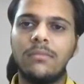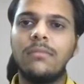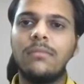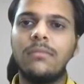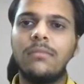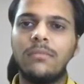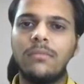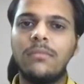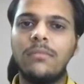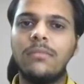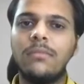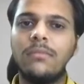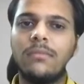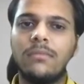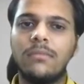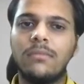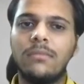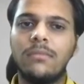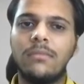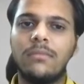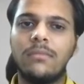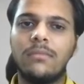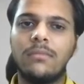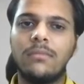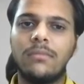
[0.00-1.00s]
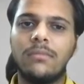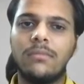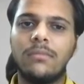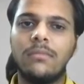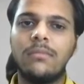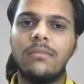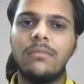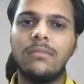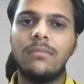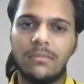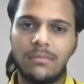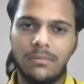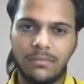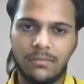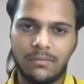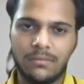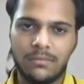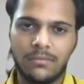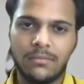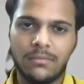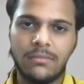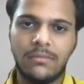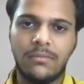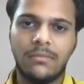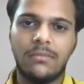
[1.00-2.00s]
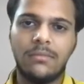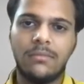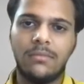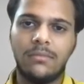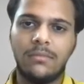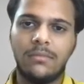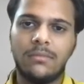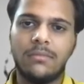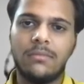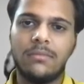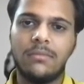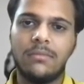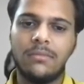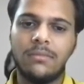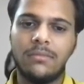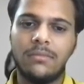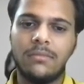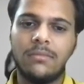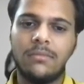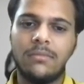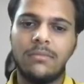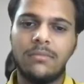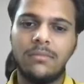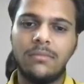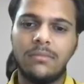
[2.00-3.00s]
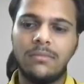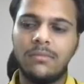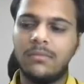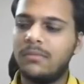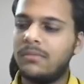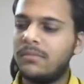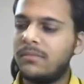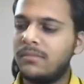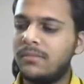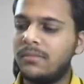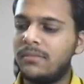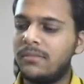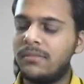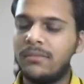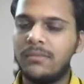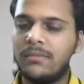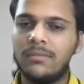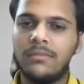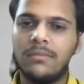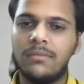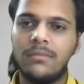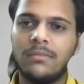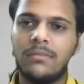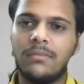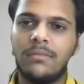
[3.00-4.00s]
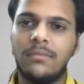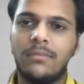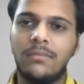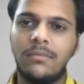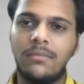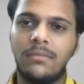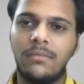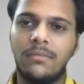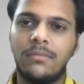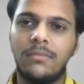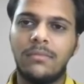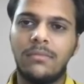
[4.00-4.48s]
(not speaking)